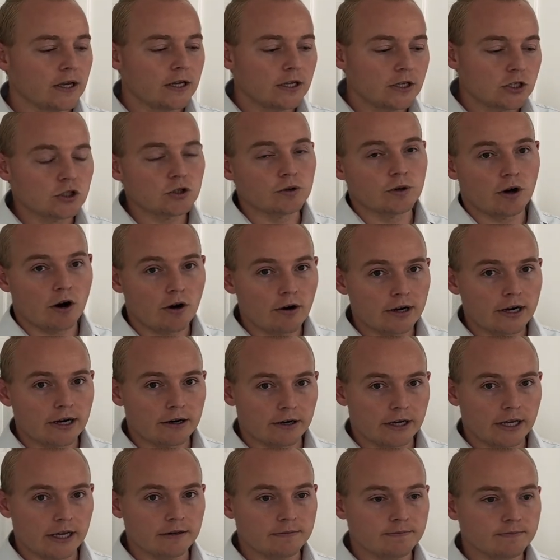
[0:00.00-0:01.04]
So in our
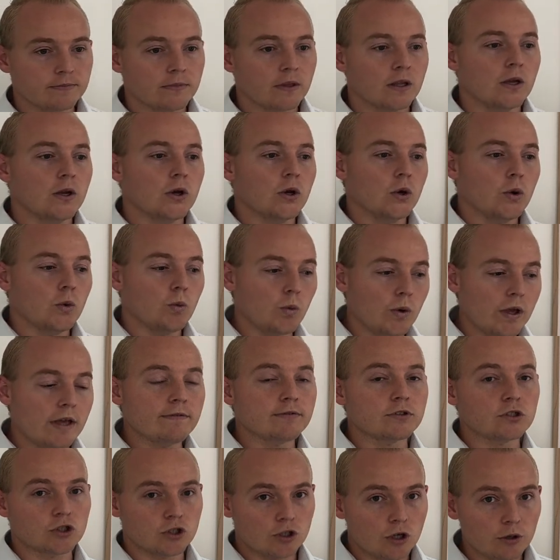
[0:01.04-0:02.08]
area, we have
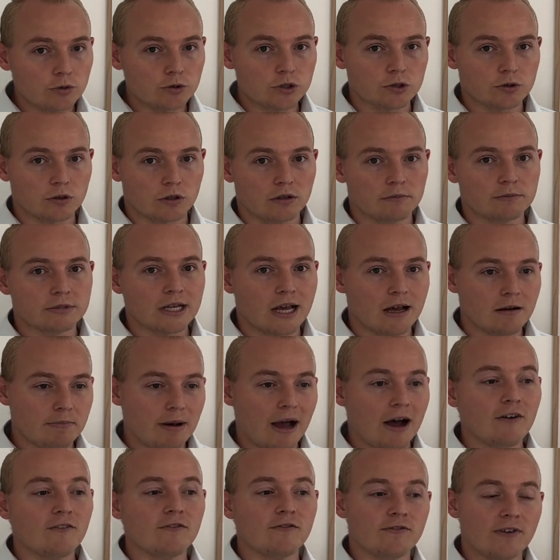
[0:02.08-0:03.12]
snowstorms
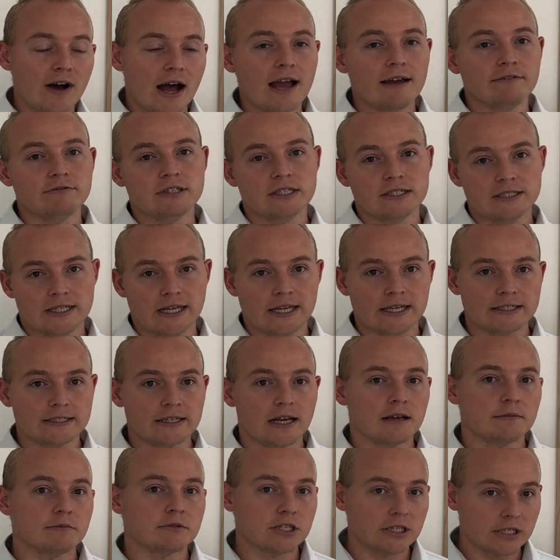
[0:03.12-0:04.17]
about 5 to 10
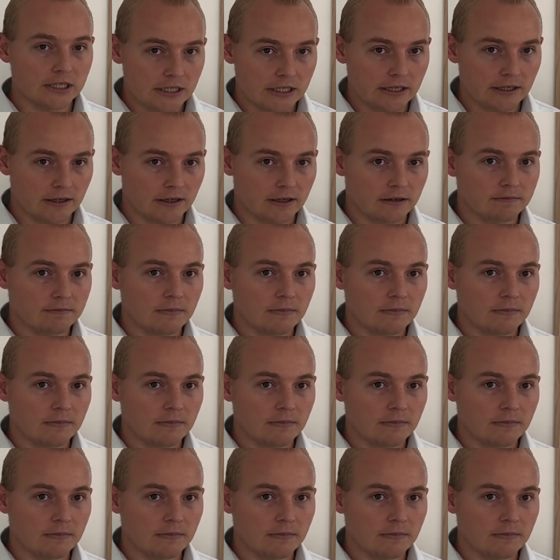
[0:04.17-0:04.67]
times a year.